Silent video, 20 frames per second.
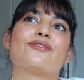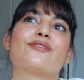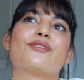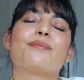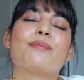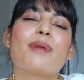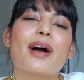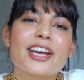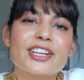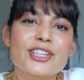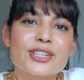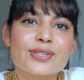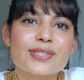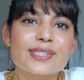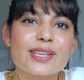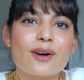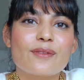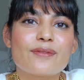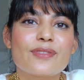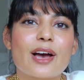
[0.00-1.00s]
Remind
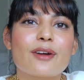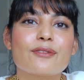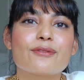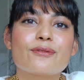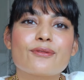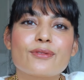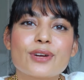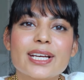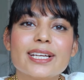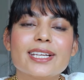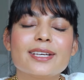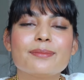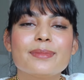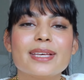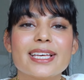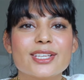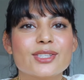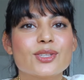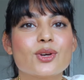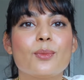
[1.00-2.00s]
yourself that freedom
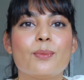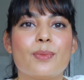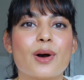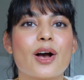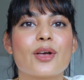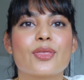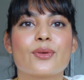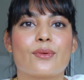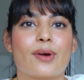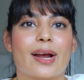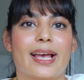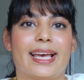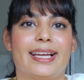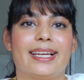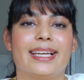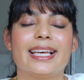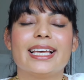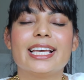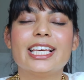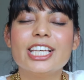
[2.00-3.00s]
is your birthright
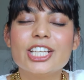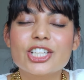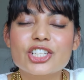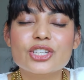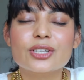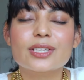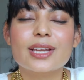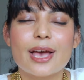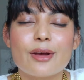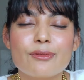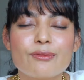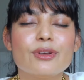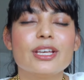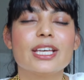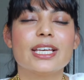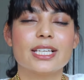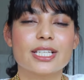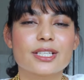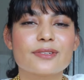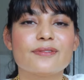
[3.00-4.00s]
and each and every
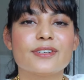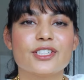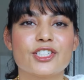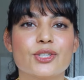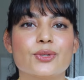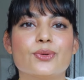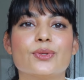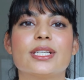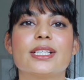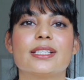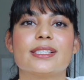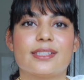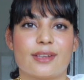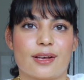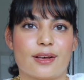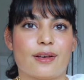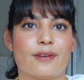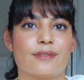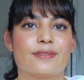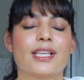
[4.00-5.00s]
individual
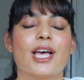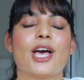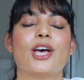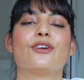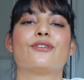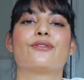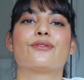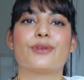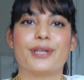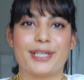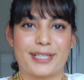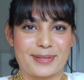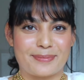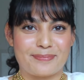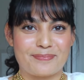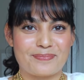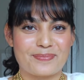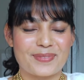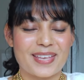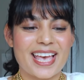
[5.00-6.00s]
deserves
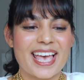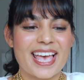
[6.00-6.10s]
freedom.